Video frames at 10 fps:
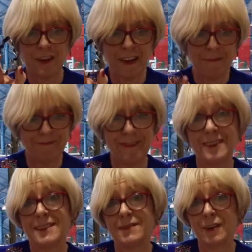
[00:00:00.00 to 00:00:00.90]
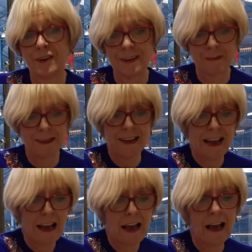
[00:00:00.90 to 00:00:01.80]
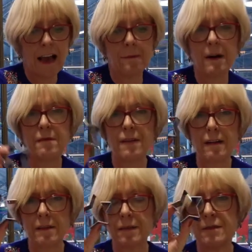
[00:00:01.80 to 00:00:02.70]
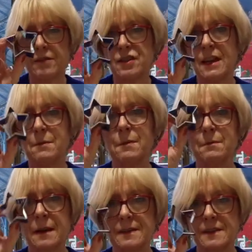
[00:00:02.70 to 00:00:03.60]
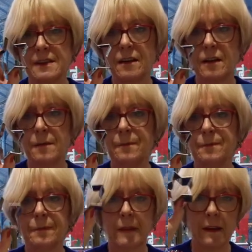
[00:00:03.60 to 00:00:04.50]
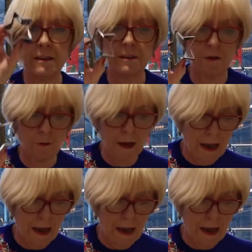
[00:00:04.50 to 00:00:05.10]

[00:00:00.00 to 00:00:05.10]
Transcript: tree, because it's for Christmas, and my very favourite shape, a star. So